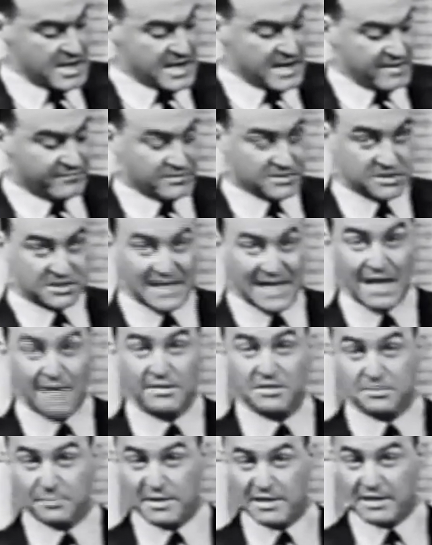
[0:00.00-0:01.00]
If the
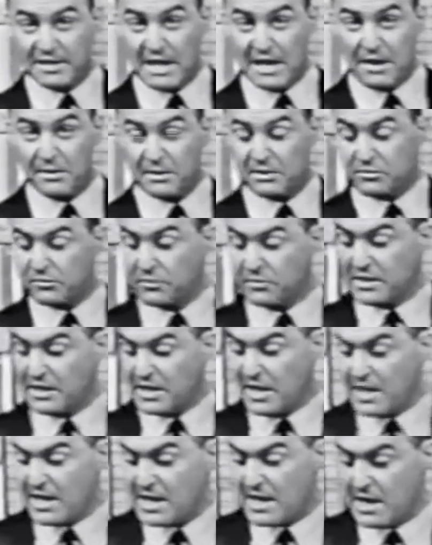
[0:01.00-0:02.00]
sound is being carried through
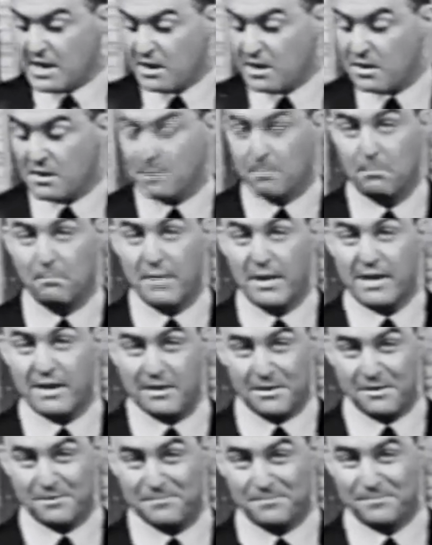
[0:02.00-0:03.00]
the air
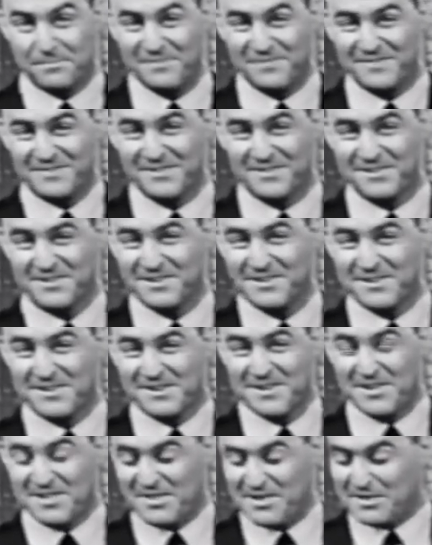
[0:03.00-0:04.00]
better
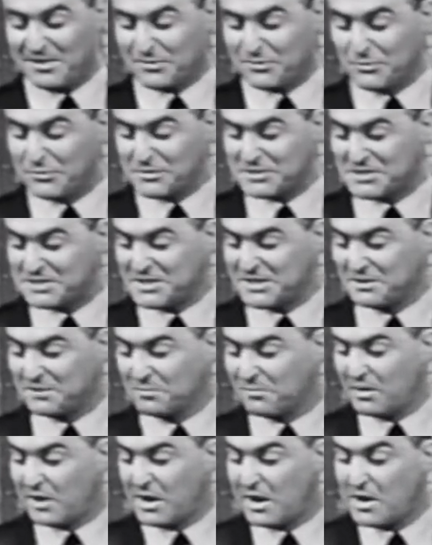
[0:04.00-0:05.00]
than through the
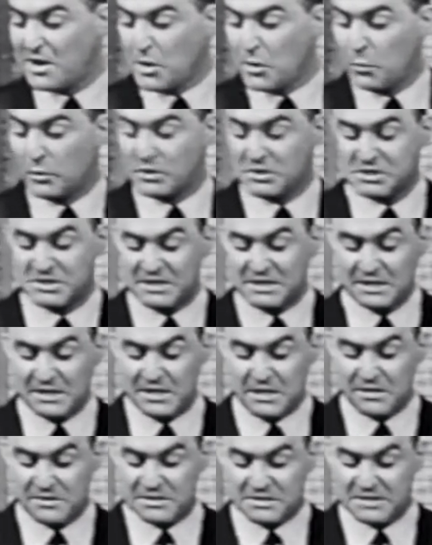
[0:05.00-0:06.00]
steel bar, we'll still
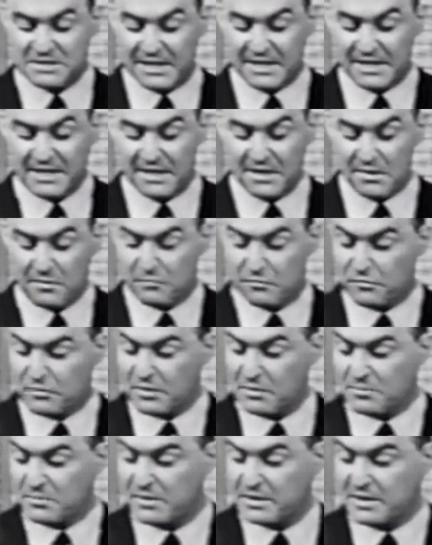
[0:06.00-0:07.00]
hear the ticking
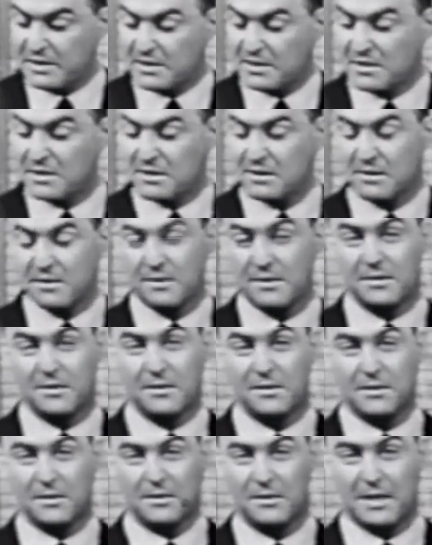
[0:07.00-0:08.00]
from the
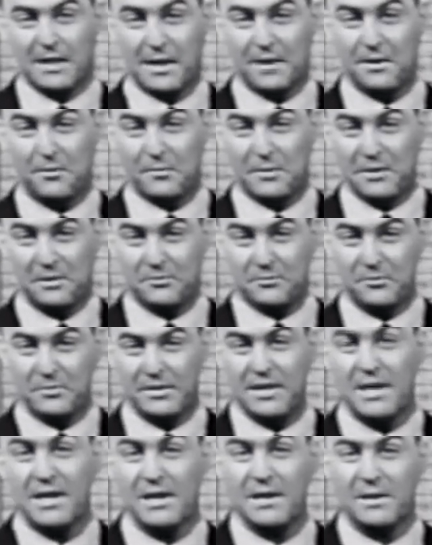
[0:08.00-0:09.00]
clock right through
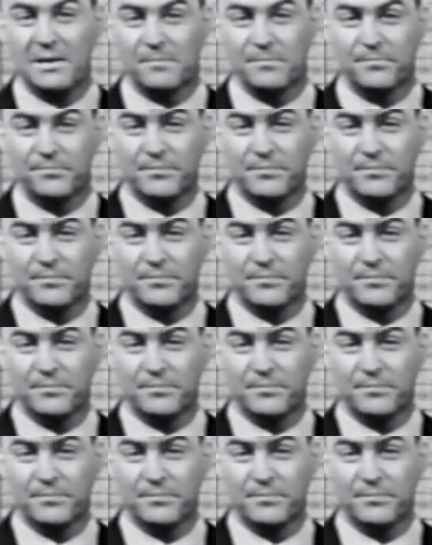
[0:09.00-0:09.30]
the air.